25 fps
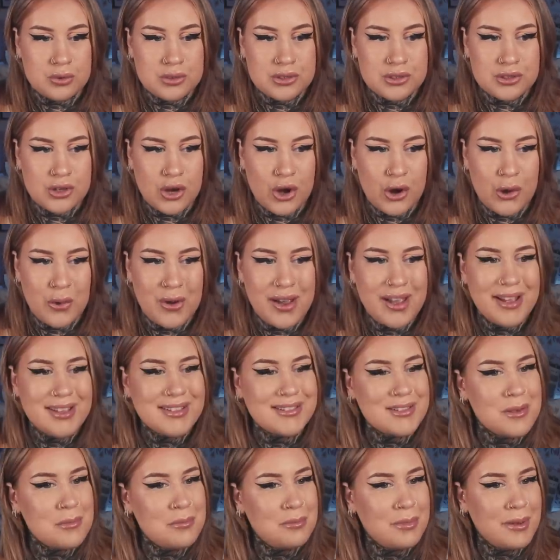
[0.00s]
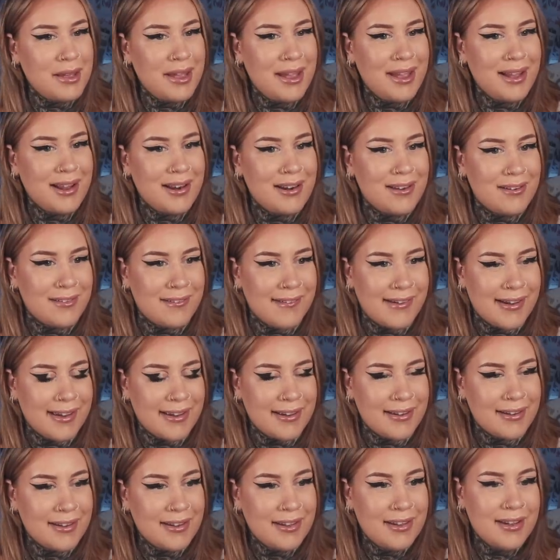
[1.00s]
So it's a bit
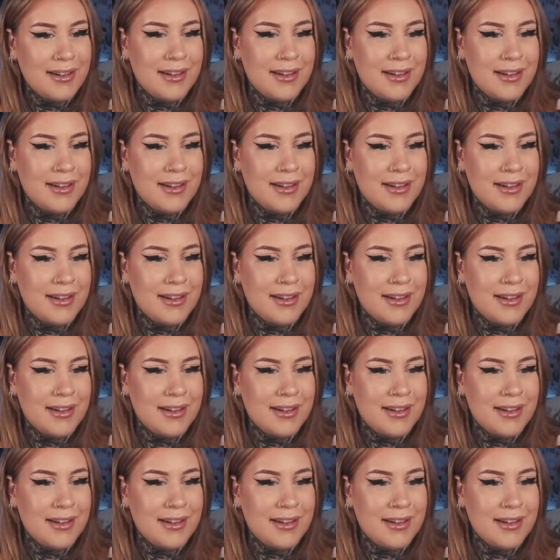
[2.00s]
like